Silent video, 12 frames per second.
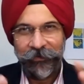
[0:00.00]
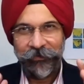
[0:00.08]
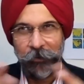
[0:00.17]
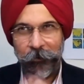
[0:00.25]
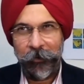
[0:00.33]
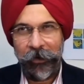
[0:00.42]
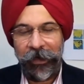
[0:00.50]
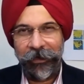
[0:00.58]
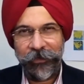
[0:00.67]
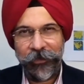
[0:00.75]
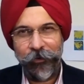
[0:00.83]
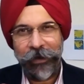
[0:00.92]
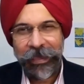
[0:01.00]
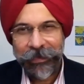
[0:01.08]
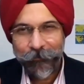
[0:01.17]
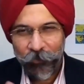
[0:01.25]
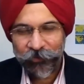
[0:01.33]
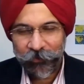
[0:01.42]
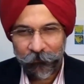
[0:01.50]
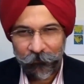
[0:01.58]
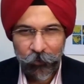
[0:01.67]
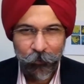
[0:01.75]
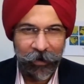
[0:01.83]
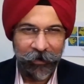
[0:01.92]
So, uh, you know, like most of
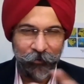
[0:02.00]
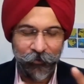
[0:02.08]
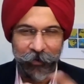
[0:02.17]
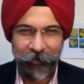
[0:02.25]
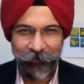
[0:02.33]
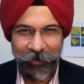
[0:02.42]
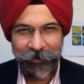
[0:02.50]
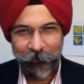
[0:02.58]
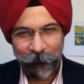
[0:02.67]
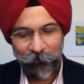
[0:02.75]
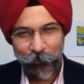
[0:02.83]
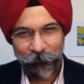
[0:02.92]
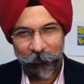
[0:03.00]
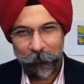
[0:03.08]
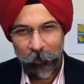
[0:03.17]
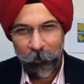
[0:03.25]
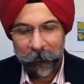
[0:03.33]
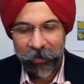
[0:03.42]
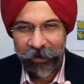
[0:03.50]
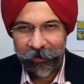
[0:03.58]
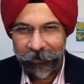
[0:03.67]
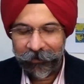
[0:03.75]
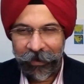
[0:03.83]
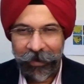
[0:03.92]
you, I don't know if any of you from Mumbai,
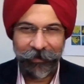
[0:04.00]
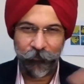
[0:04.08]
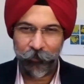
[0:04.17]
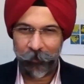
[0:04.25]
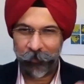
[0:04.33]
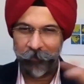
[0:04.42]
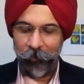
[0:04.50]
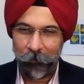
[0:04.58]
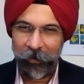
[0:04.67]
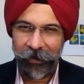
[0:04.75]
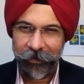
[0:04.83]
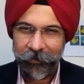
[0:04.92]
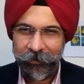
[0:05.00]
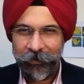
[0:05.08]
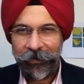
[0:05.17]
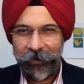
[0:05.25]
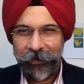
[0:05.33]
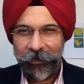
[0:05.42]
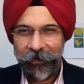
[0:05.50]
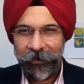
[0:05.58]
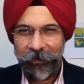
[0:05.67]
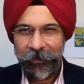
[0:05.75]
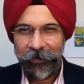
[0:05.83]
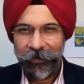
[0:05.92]
I grew up in Mumbai. I
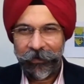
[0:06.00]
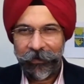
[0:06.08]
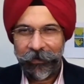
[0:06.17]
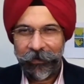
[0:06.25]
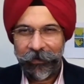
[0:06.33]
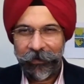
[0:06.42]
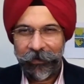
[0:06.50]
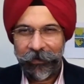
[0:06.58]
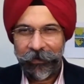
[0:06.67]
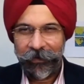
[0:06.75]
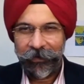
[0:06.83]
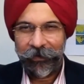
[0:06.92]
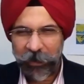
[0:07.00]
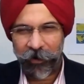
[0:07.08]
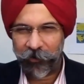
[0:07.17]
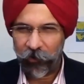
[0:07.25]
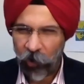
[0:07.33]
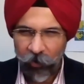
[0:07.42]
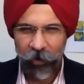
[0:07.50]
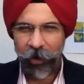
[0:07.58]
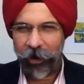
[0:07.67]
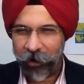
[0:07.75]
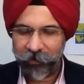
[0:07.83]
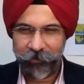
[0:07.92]
just worked very hard, long,
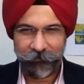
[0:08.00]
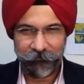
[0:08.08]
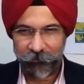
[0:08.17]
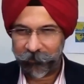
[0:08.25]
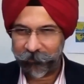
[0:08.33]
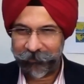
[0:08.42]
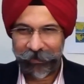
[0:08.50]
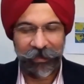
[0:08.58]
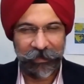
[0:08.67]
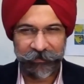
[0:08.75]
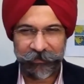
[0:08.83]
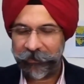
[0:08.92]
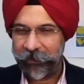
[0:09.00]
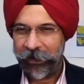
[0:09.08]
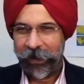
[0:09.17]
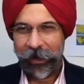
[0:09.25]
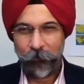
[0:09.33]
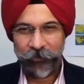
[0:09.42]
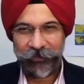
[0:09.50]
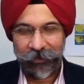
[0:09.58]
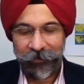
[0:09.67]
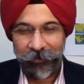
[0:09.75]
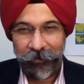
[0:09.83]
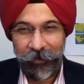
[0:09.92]
hard days. I was in
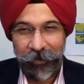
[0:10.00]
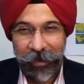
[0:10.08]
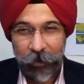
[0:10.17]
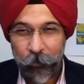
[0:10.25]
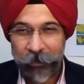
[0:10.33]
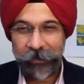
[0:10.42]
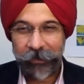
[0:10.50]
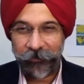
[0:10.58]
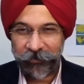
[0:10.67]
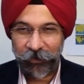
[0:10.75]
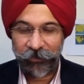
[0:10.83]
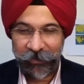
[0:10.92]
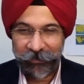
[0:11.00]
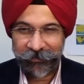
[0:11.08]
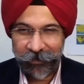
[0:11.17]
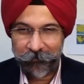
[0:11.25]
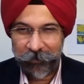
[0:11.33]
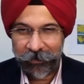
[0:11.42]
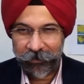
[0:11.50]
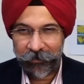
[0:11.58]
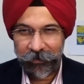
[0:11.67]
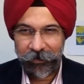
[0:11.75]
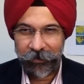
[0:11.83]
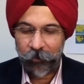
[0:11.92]
a equity research. I started my
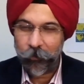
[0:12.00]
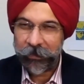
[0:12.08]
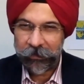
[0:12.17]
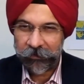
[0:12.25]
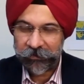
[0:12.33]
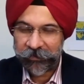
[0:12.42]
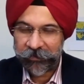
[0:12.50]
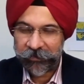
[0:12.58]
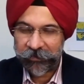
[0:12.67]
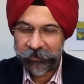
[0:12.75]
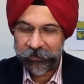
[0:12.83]
career in equity research.